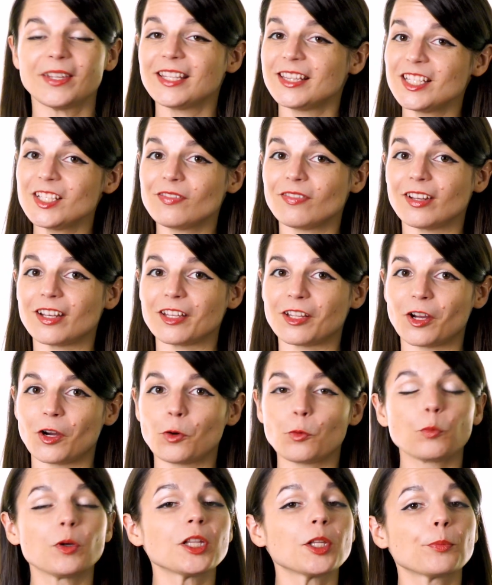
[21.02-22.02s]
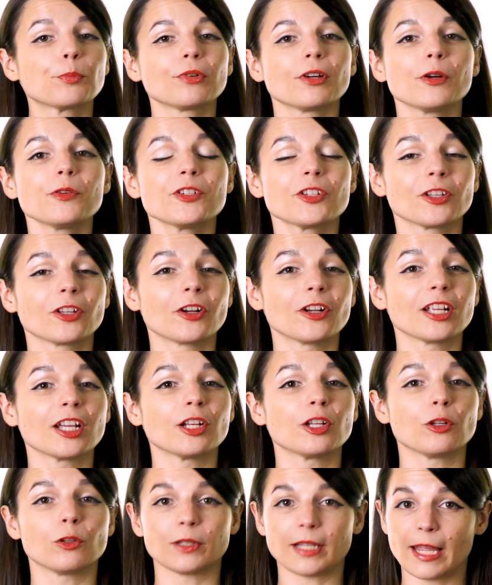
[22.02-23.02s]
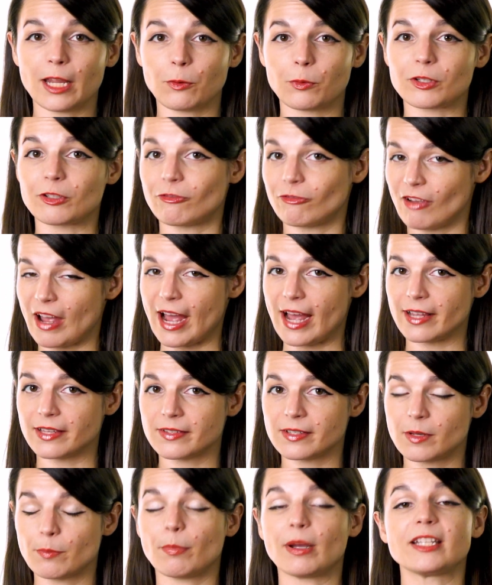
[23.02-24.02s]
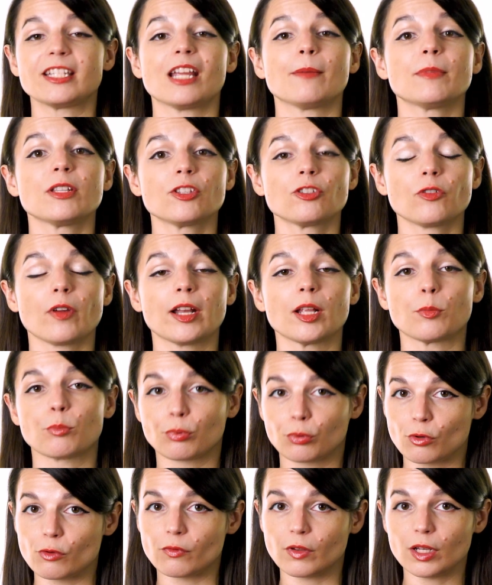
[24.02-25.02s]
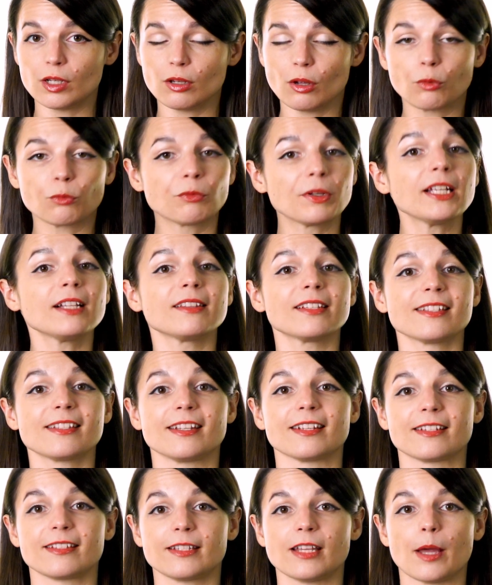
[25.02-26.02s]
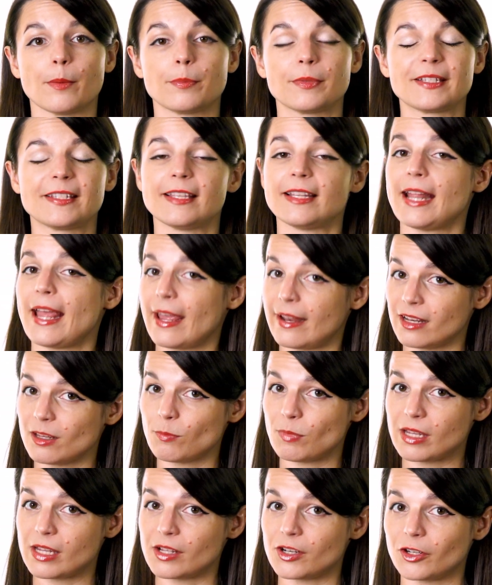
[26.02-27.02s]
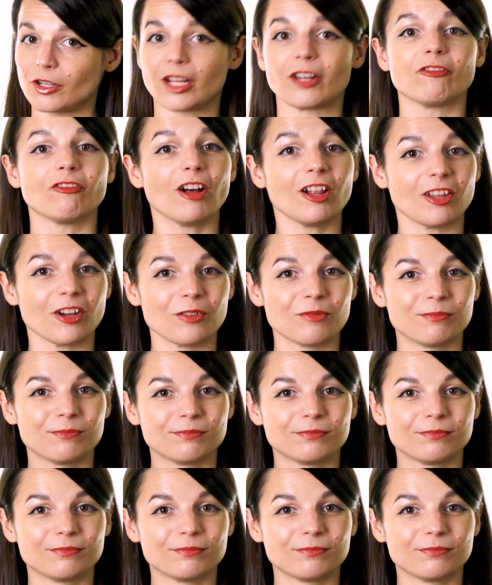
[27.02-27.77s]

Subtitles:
In this video, we'll approach learning a new language fast by demonstrating proven, realistic steps that any beginner can follow.